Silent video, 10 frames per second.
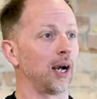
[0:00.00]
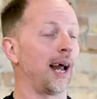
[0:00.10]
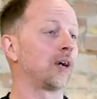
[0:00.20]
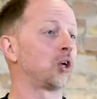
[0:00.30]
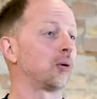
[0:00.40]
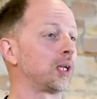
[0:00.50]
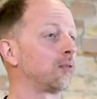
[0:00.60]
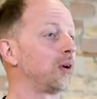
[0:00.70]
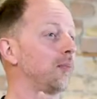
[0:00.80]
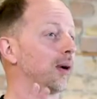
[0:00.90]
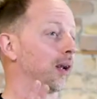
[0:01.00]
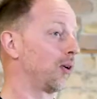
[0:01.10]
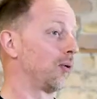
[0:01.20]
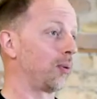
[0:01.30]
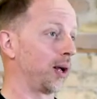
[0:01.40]
And our job is to really make the
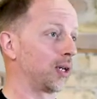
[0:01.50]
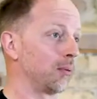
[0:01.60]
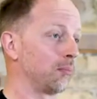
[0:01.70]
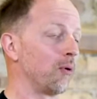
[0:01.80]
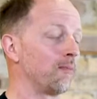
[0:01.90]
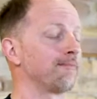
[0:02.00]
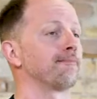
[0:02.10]
complex simple.